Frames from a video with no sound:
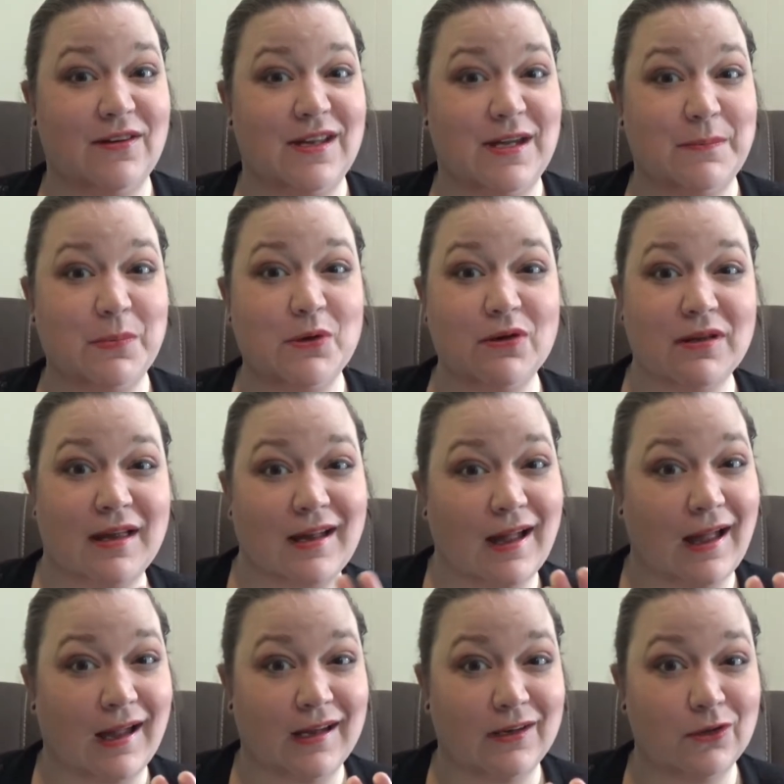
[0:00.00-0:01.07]
Keeper like
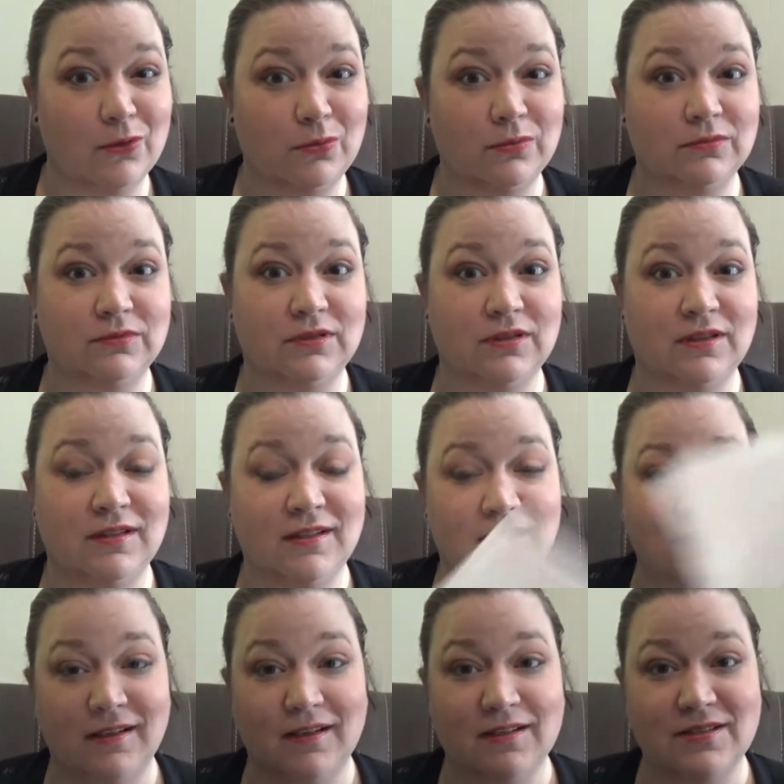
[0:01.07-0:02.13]
I do,
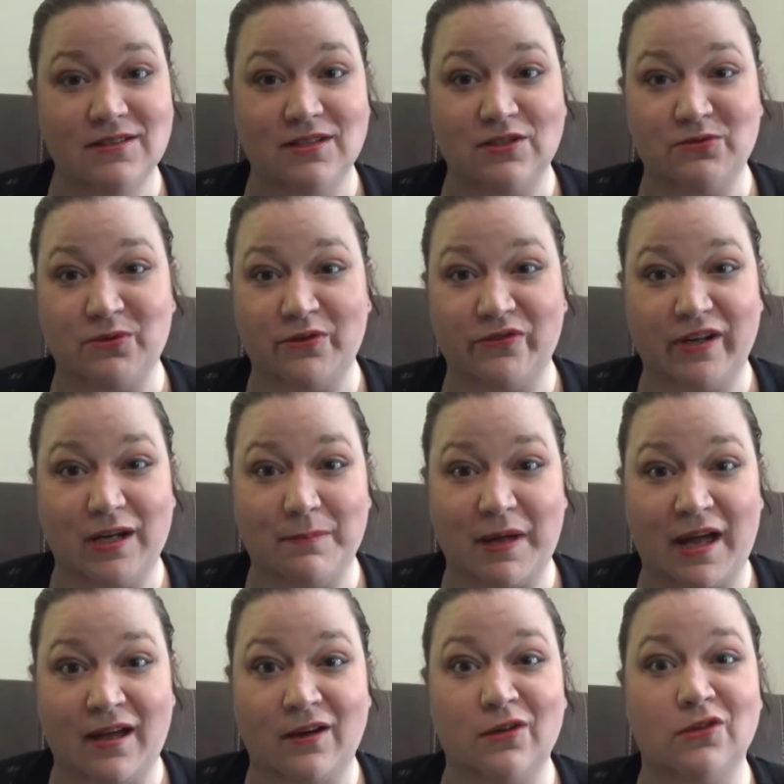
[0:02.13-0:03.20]
Stitchrovia
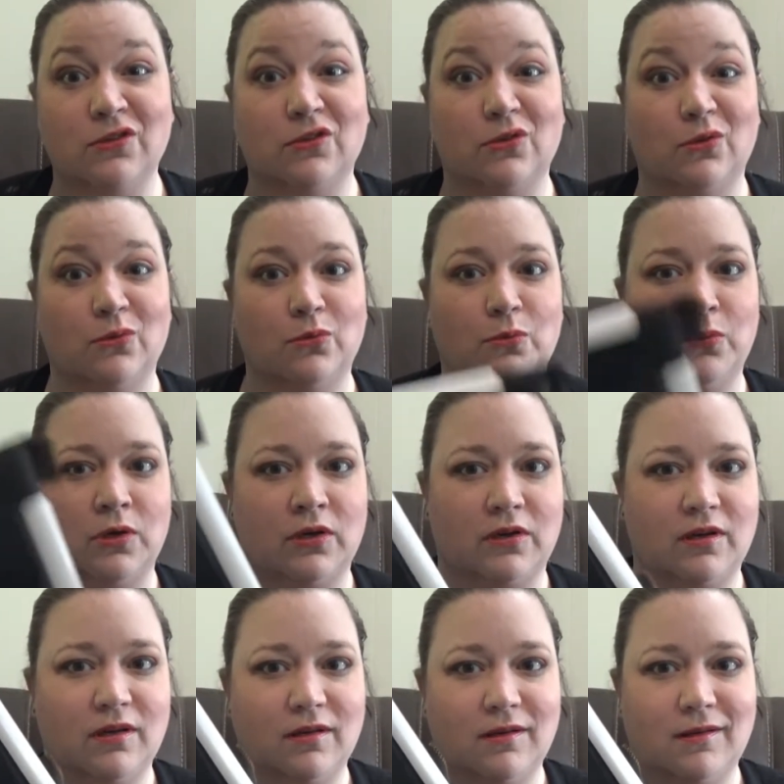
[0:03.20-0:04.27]
patterns work
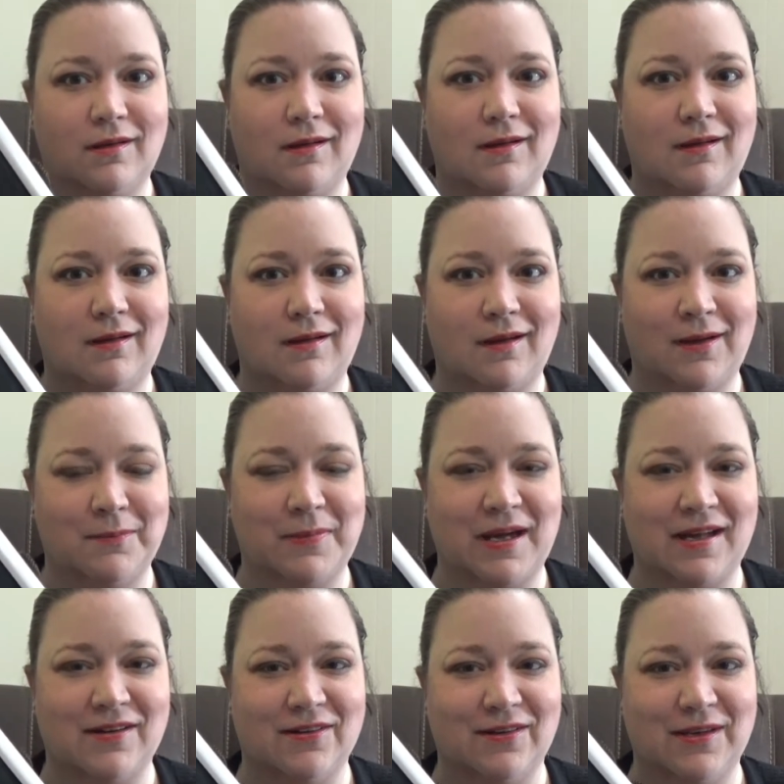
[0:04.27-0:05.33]
on
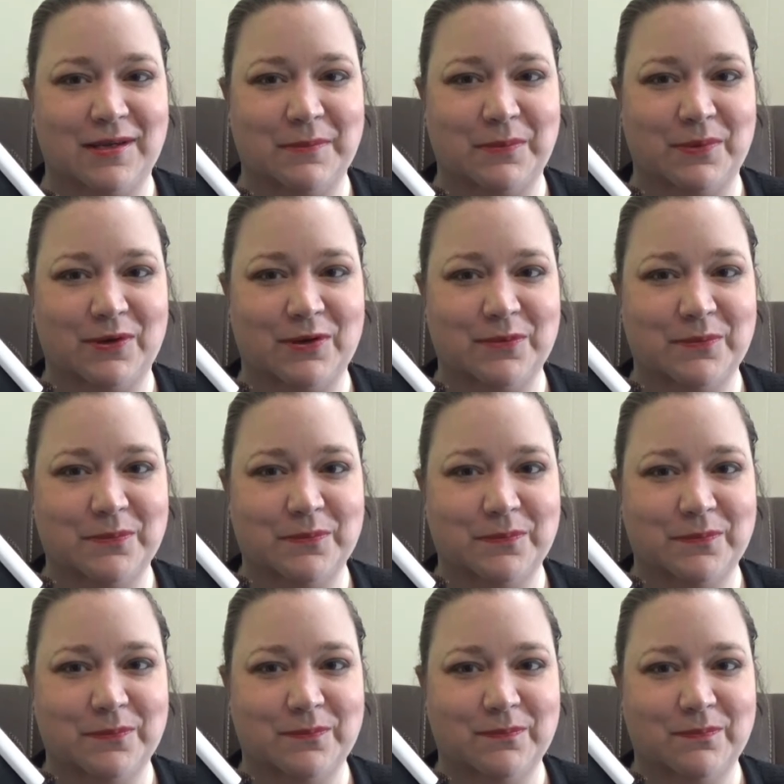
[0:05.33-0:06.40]
Pattern Keeper.
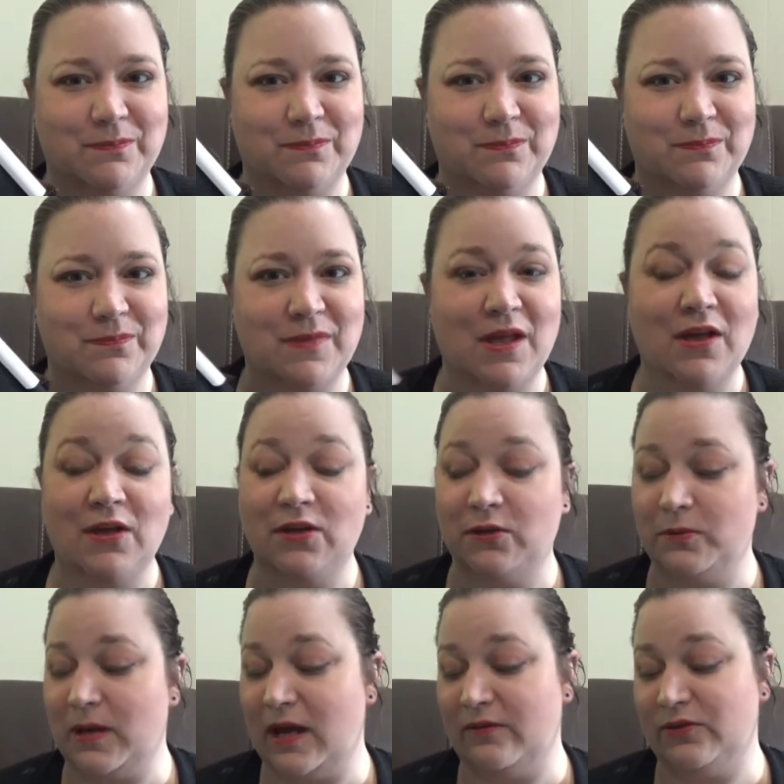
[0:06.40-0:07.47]

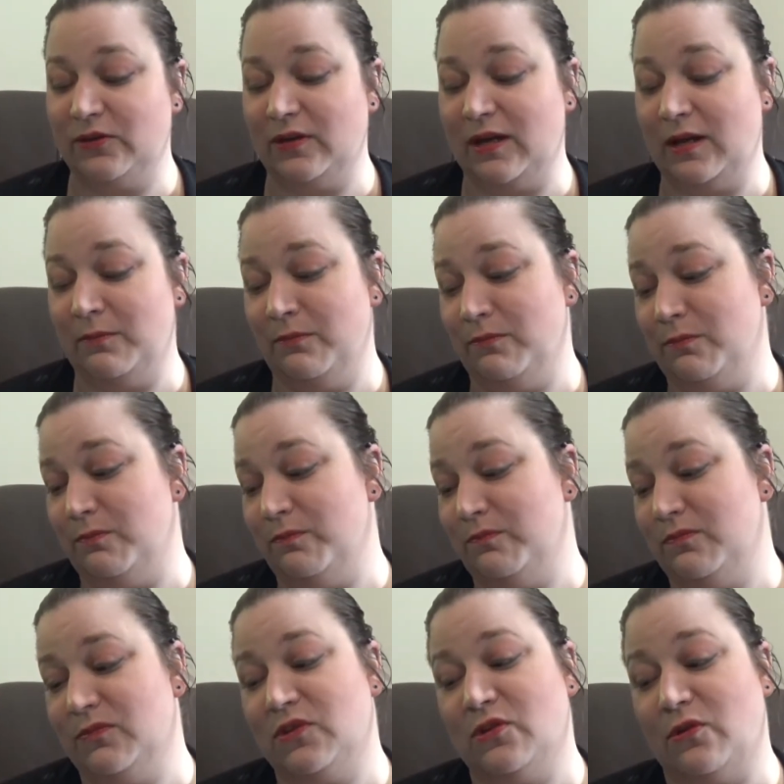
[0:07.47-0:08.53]
You have to
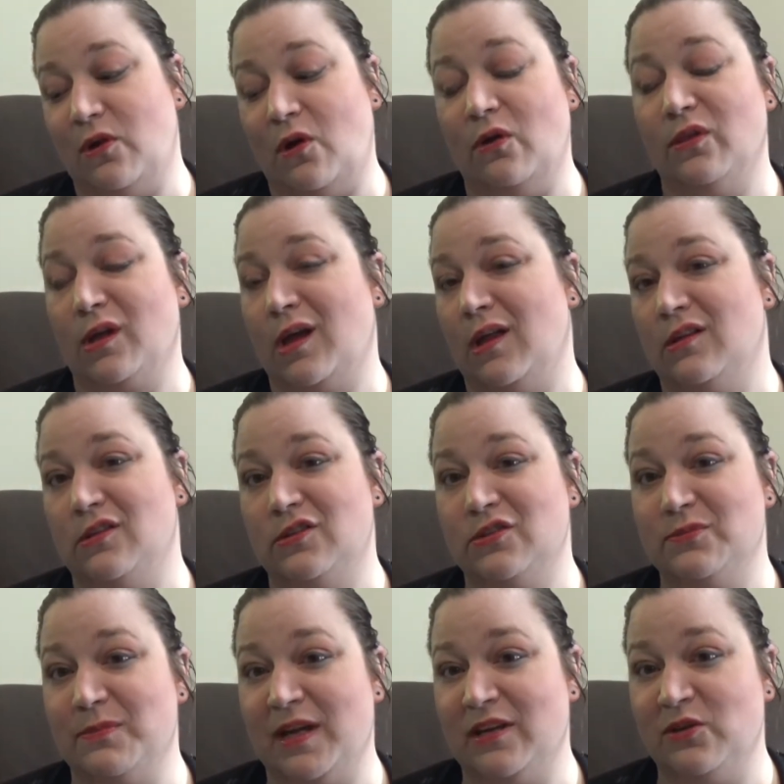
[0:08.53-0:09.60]
enter all the colors
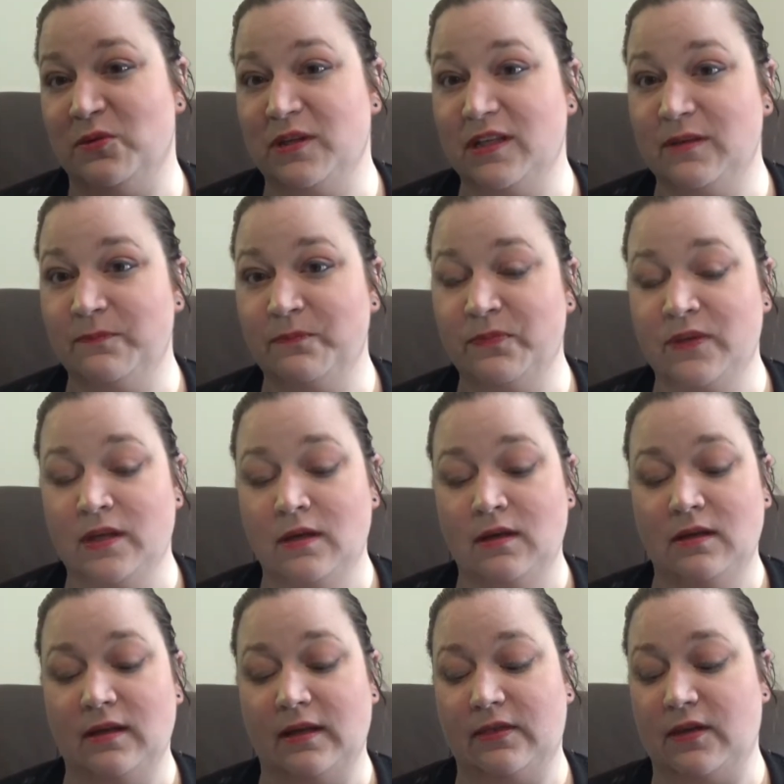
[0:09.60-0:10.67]
manually,
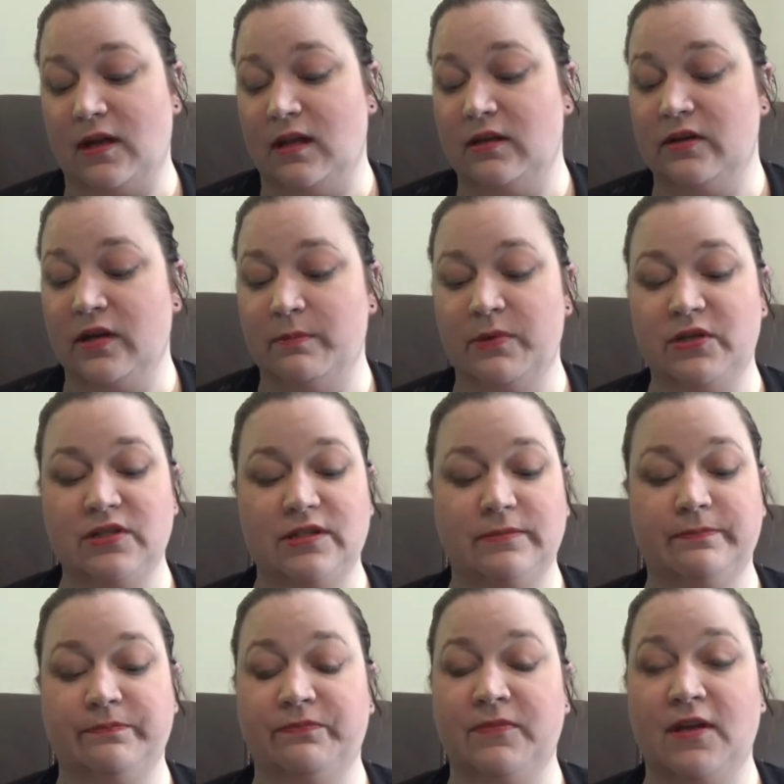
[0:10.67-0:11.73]
like the color numbers,
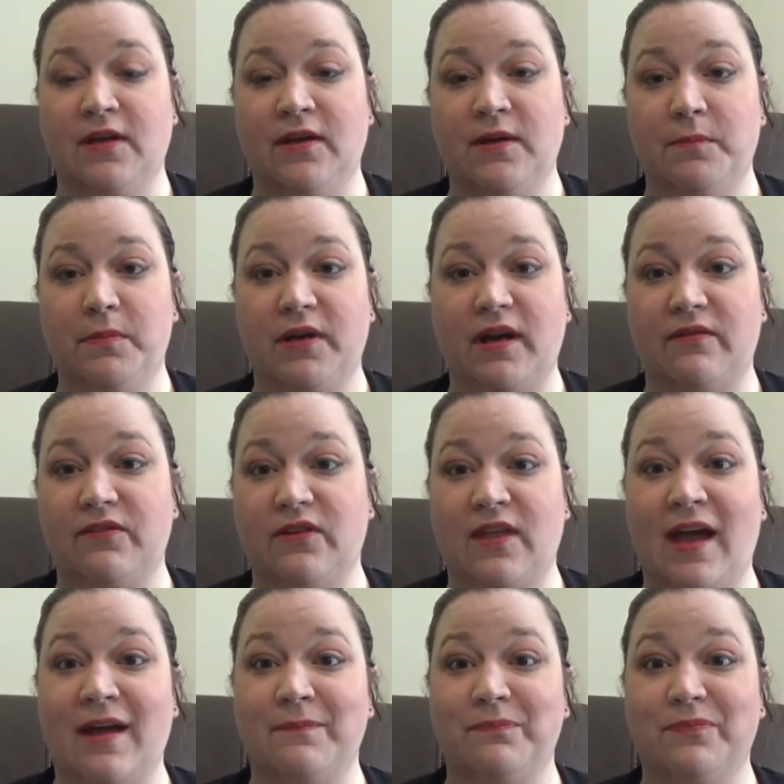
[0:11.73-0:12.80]
but after
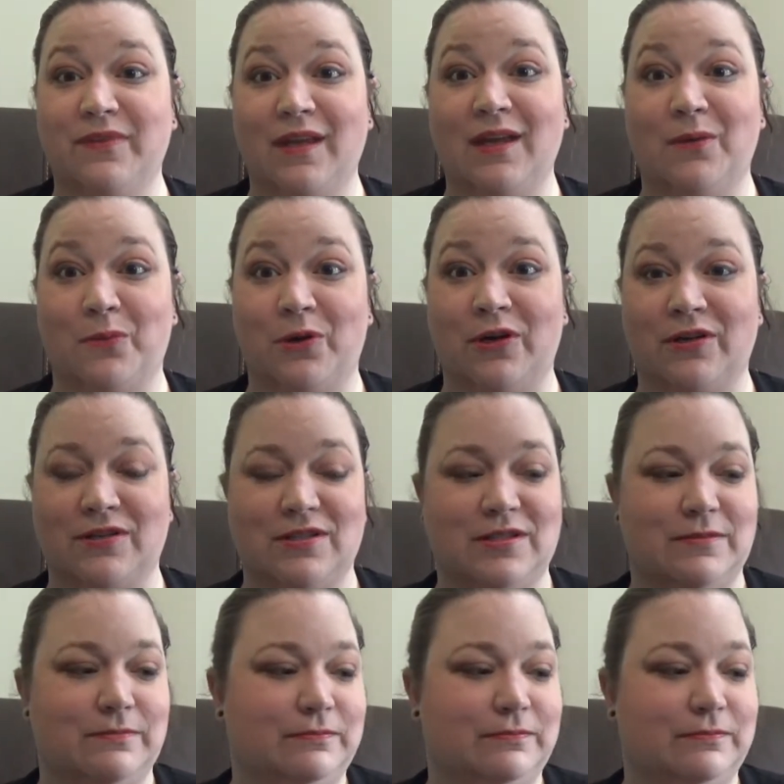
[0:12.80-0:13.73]
that, it works.